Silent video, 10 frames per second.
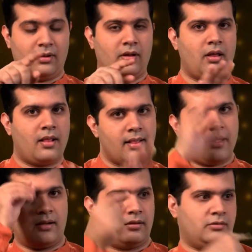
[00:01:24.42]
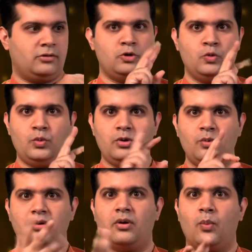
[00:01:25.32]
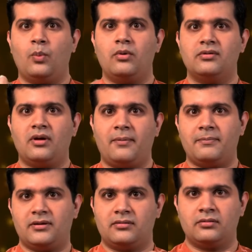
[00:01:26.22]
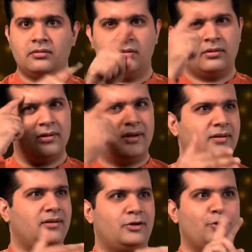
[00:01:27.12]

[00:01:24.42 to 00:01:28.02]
In 2020, you saw plans go awry and learned from it.